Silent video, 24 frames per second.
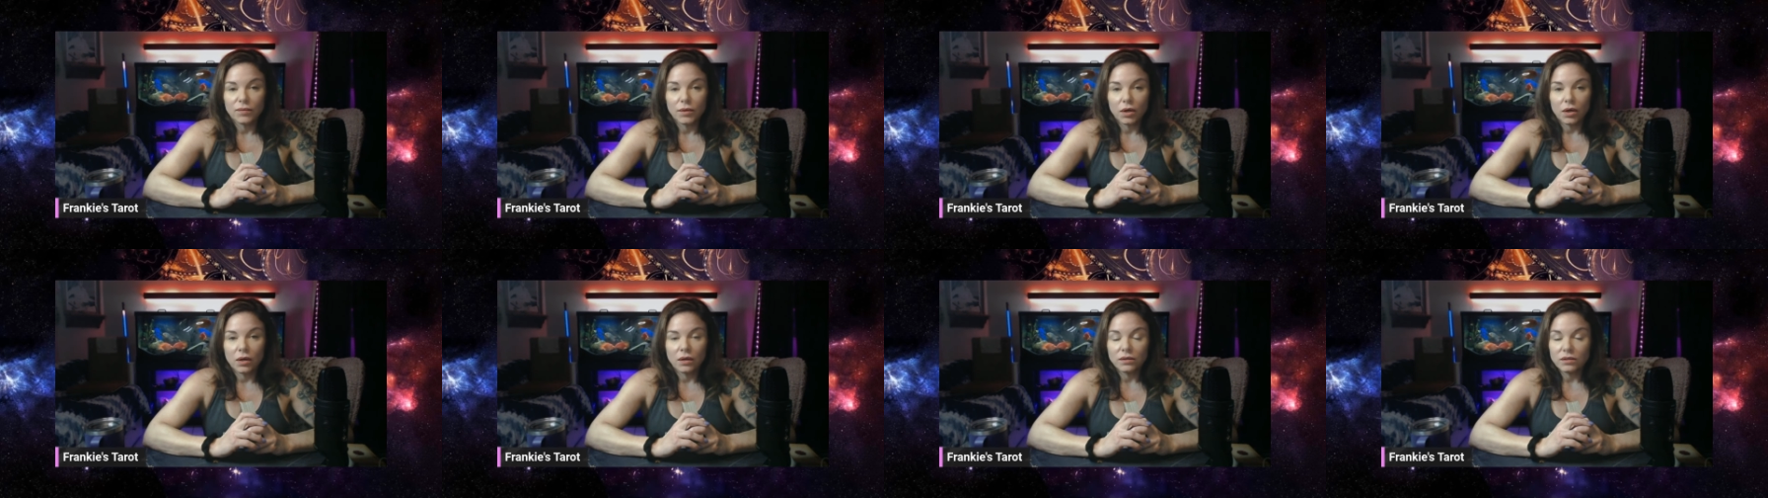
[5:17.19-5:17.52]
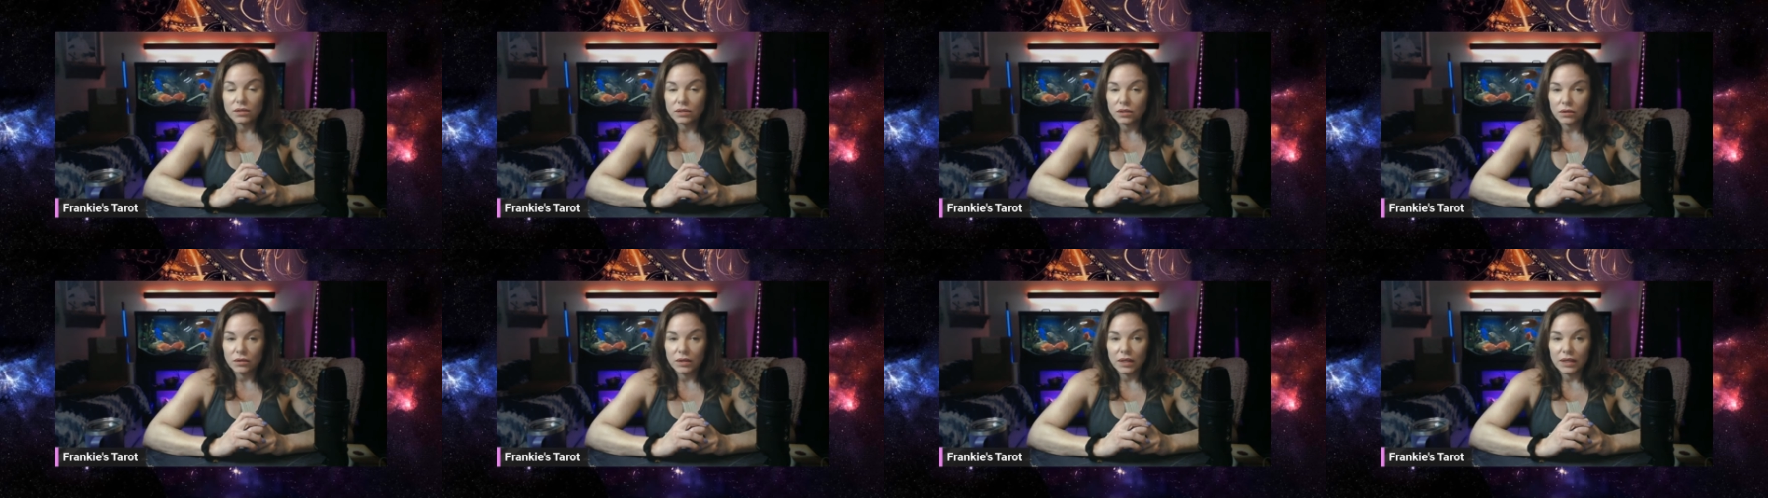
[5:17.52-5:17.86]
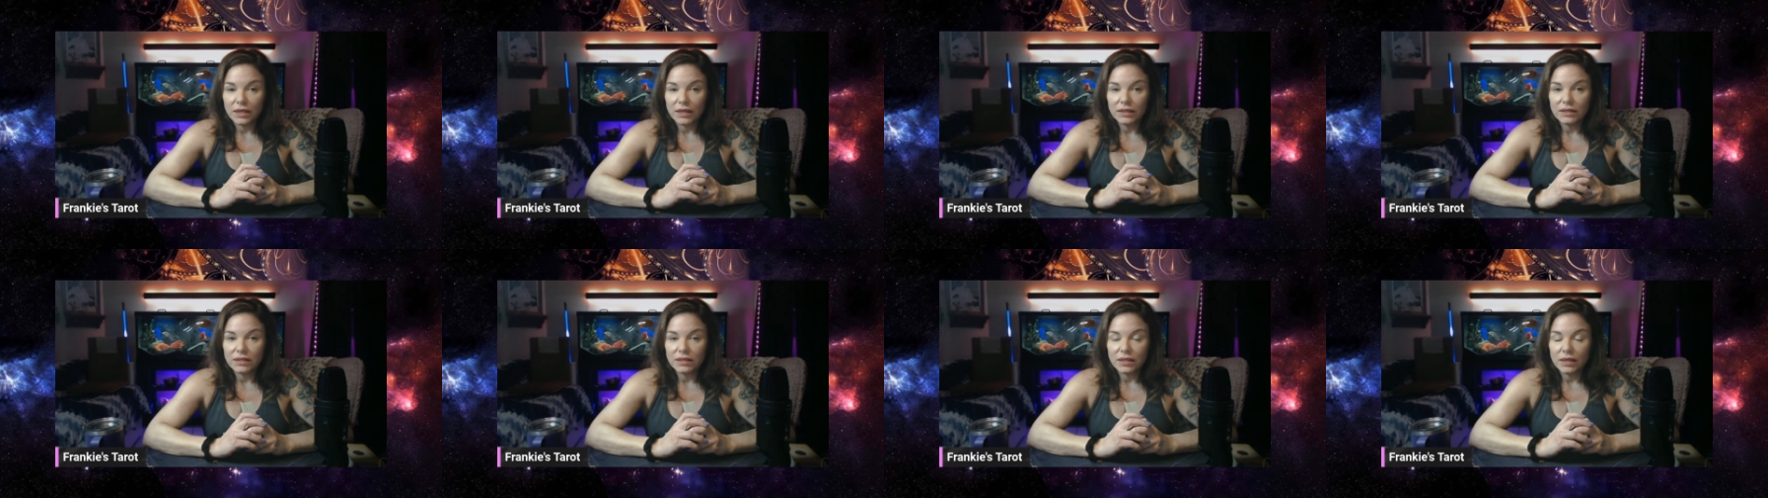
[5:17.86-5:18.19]
But also,
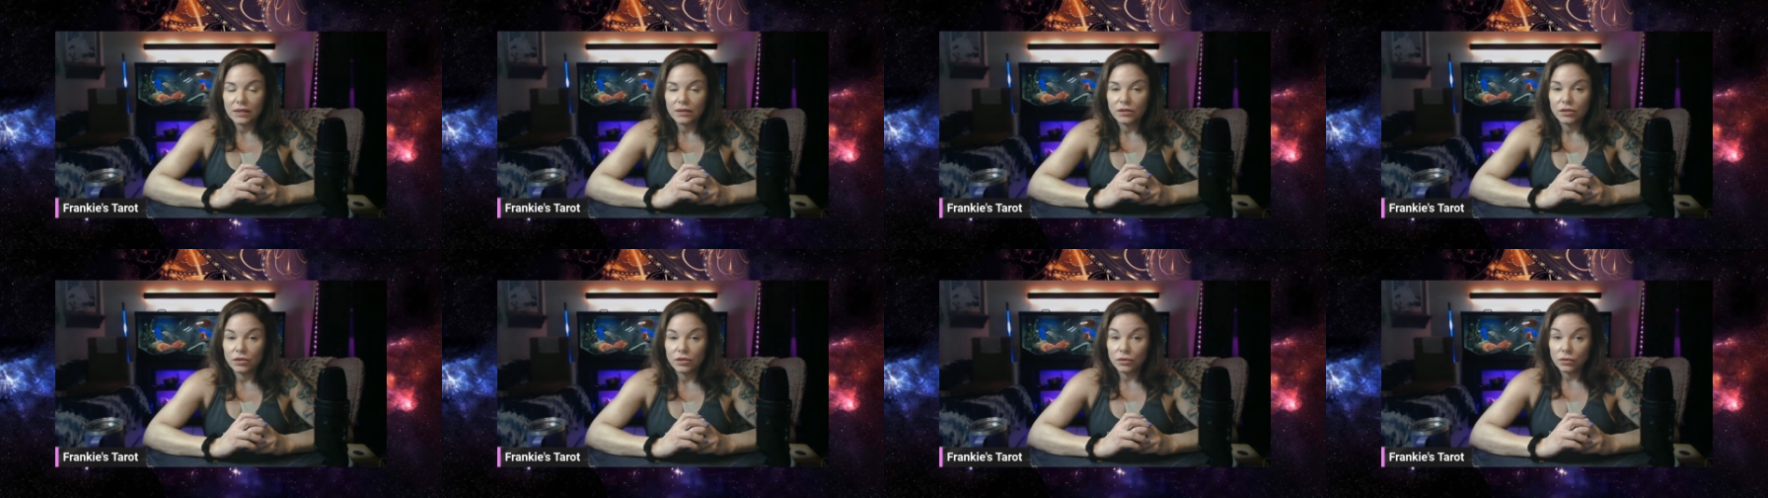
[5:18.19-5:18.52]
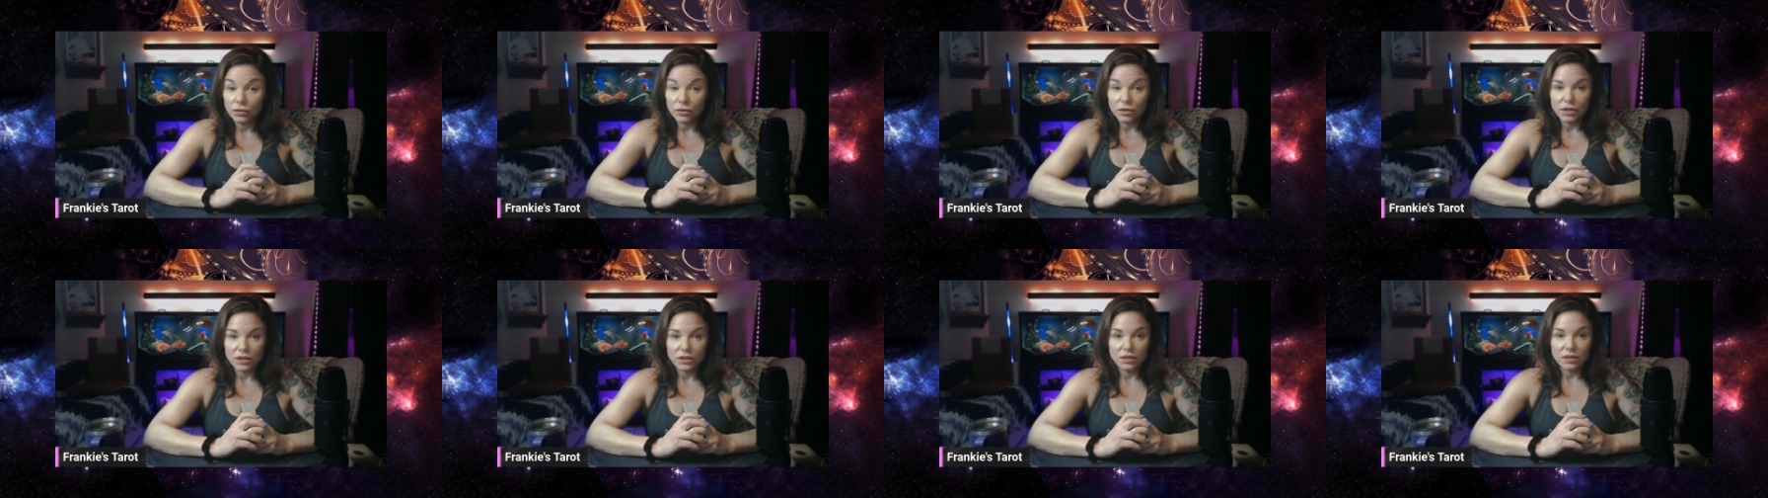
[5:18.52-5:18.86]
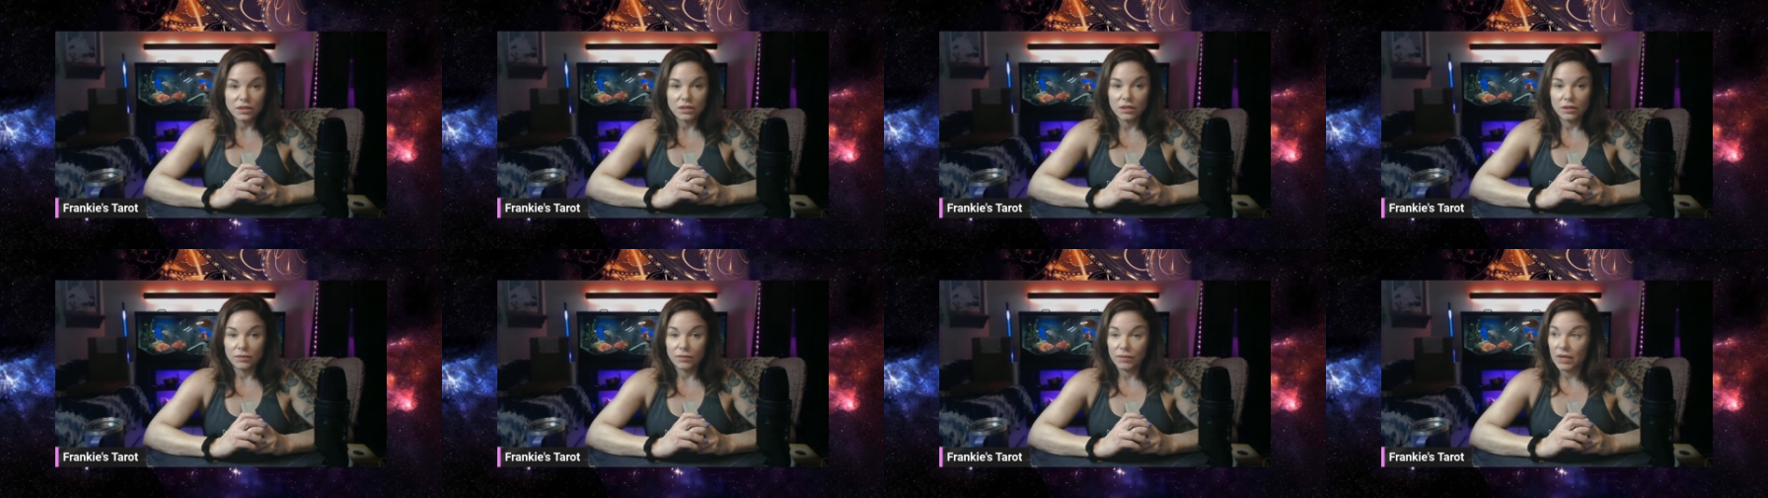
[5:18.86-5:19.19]
like I said, you
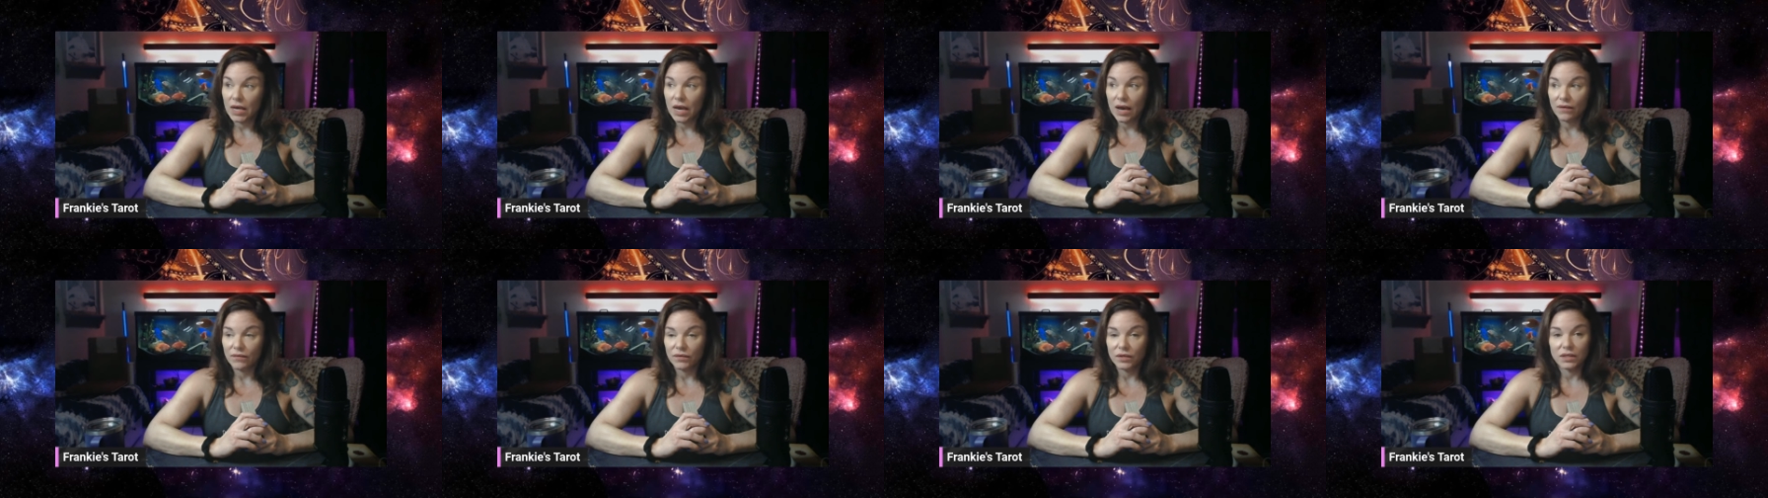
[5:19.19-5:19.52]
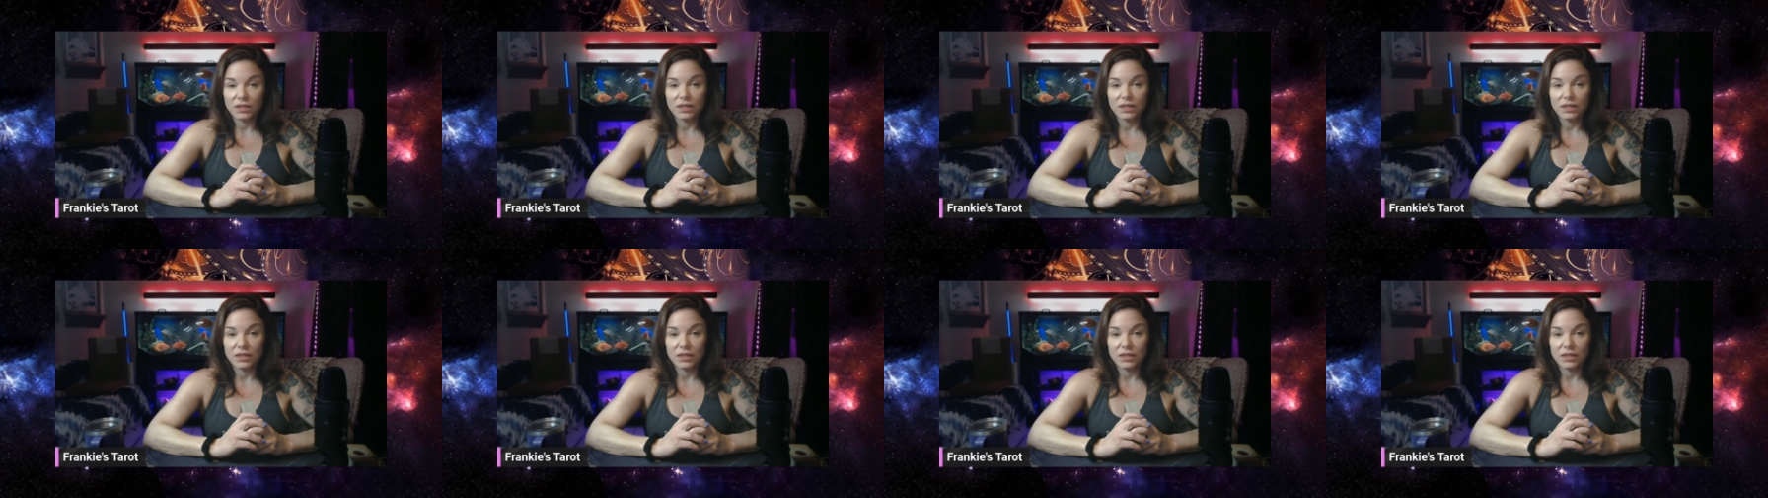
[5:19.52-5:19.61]
just be having